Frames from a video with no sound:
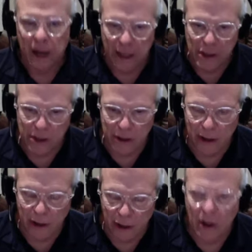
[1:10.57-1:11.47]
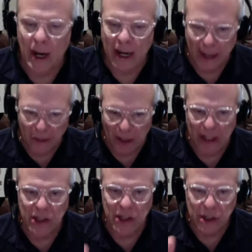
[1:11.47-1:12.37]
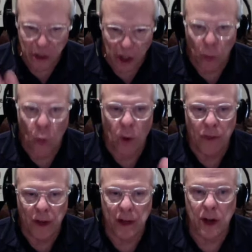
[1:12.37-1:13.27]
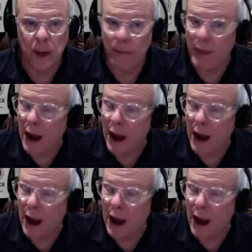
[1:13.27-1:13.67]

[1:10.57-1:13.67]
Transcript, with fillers: and you know and get things done one thing at a time.